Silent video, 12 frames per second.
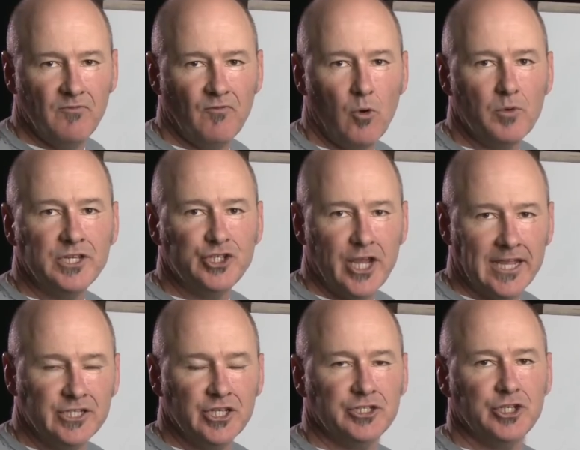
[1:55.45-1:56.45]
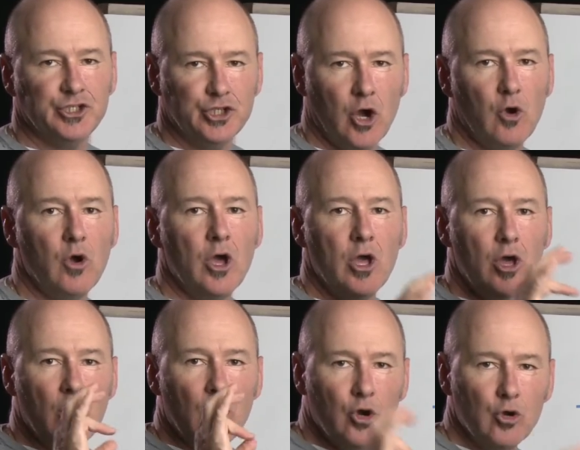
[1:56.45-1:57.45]
before we change it to show
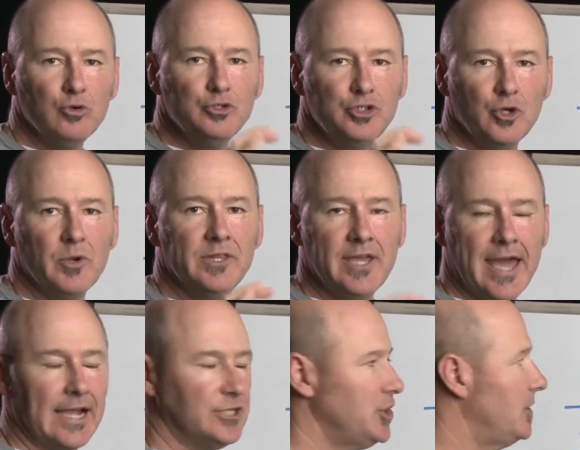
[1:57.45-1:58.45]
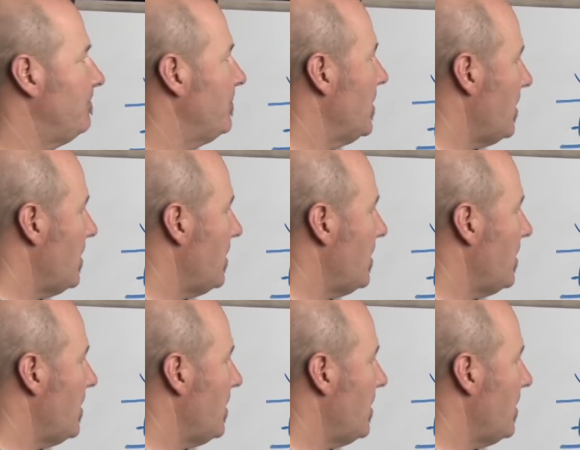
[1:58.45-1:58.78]
who's doing the action.